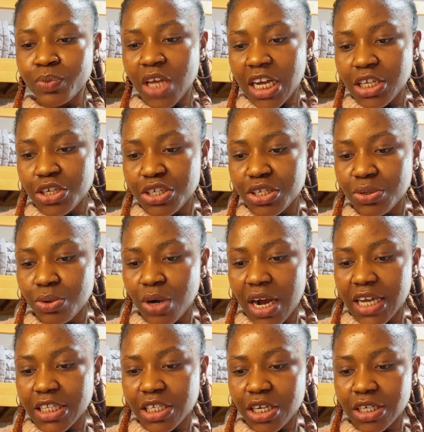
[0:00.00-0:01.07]
And also
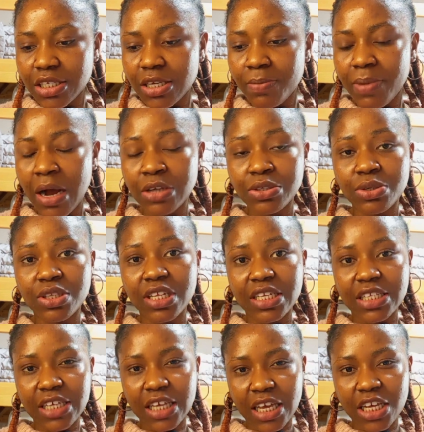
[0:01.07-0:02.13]
I talked about
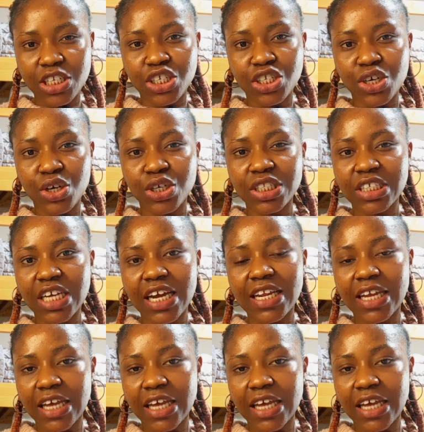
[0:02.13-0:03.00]
authentication and